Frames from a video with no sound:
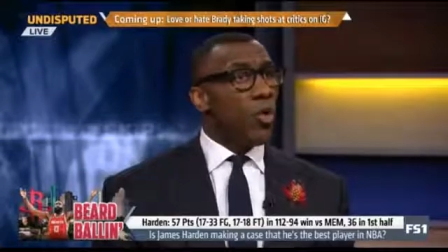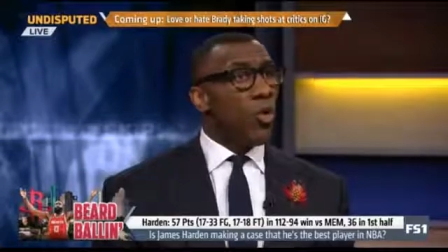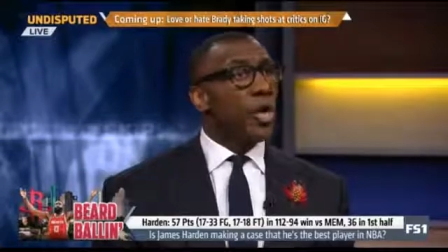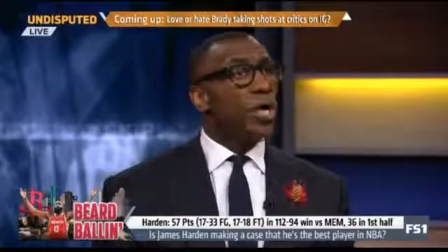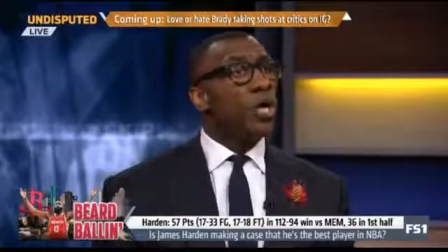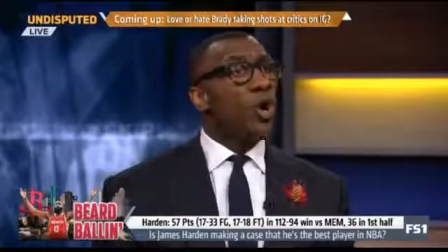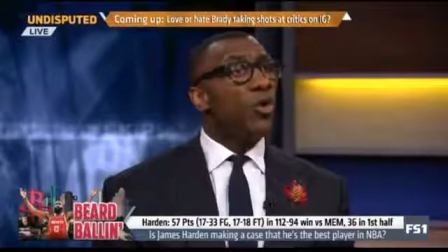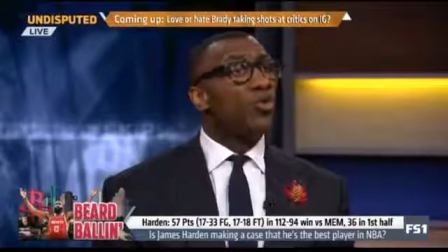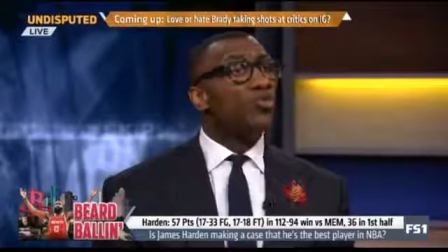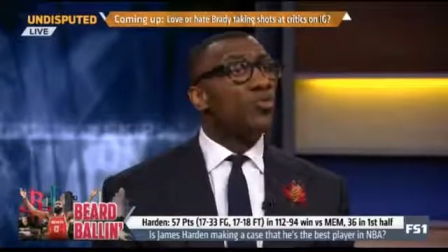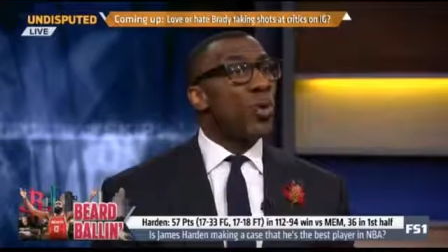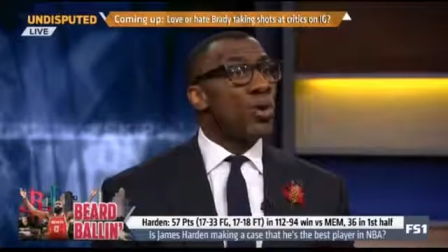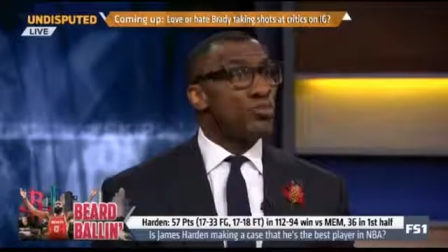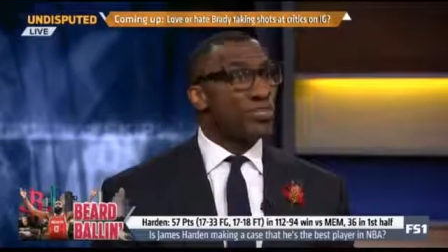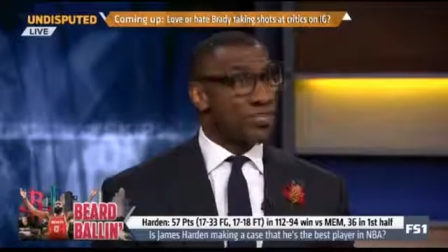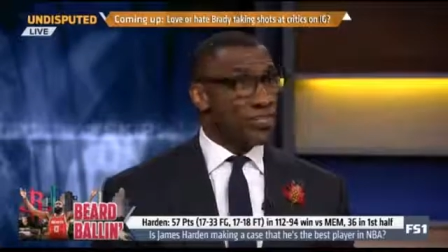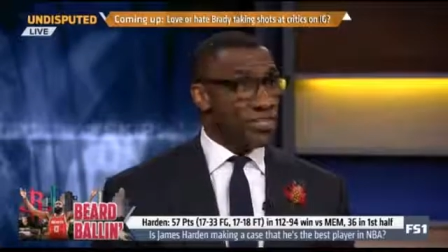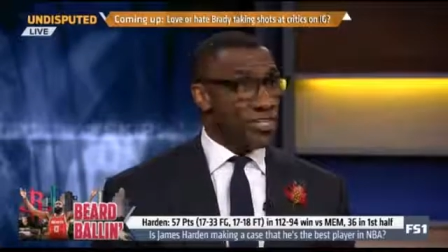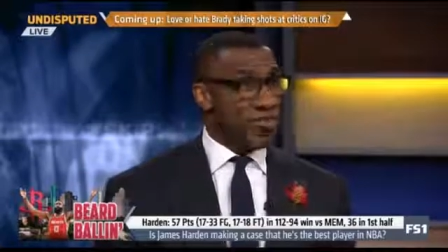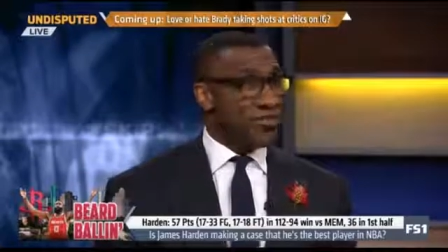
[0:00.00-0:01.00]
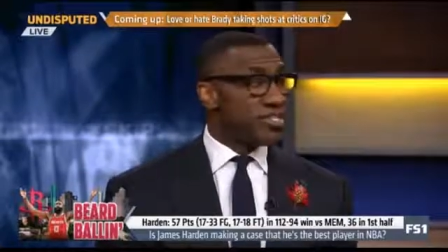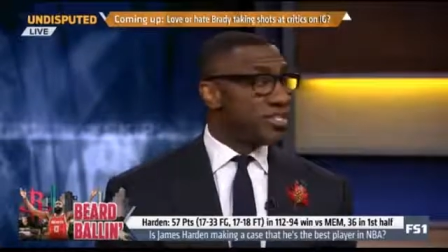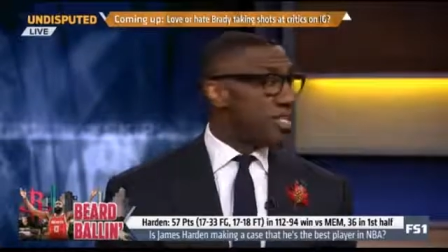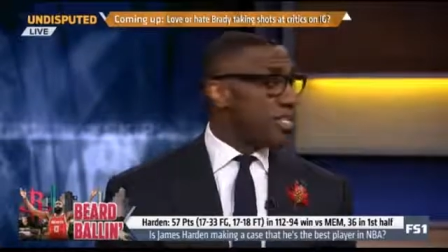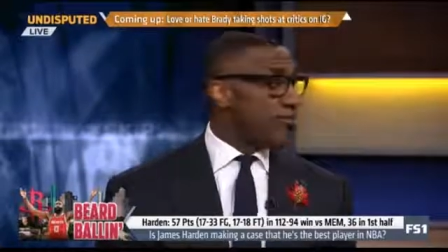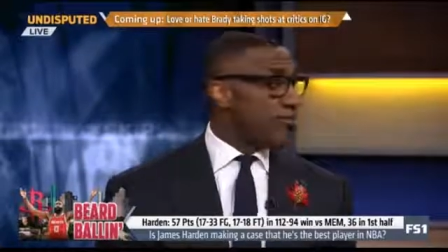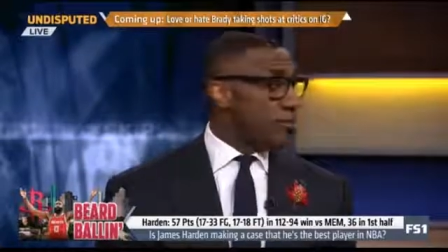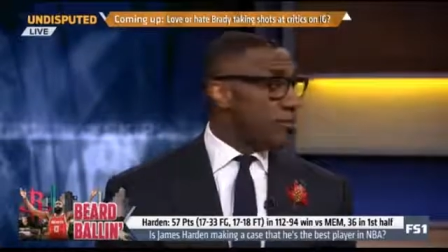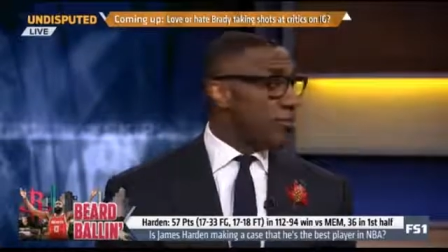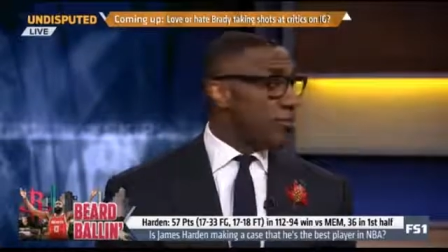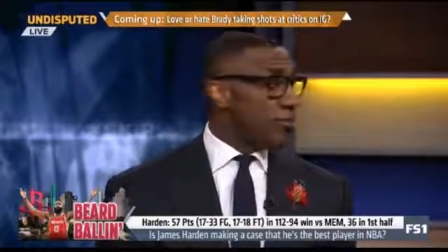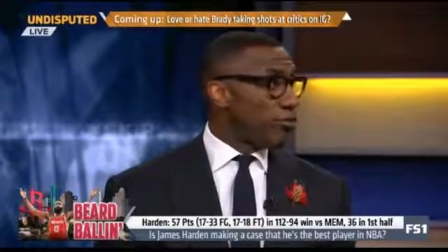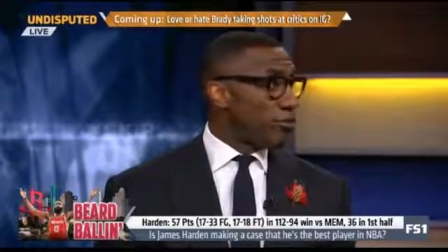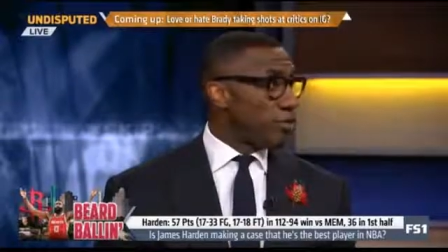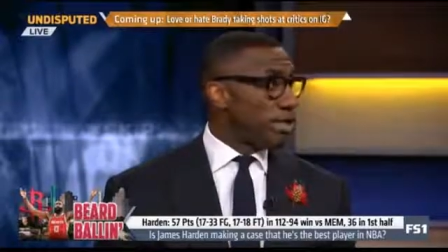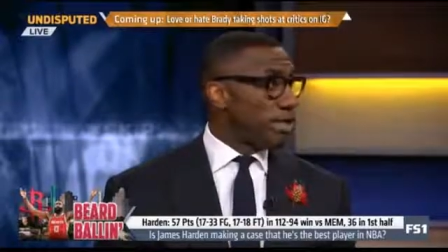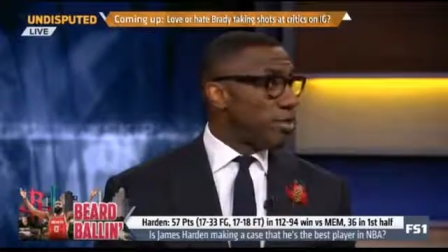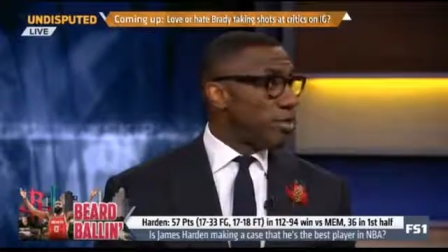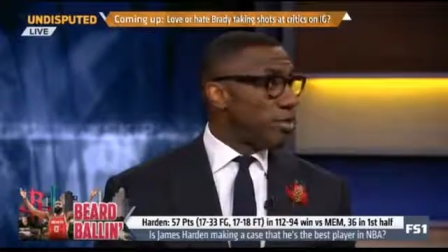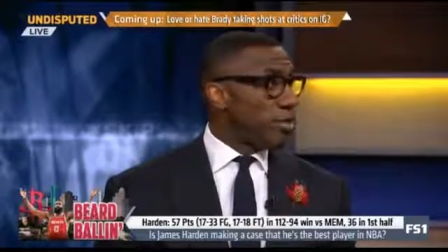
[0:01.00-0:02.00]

he goes 1 for 17 from the three.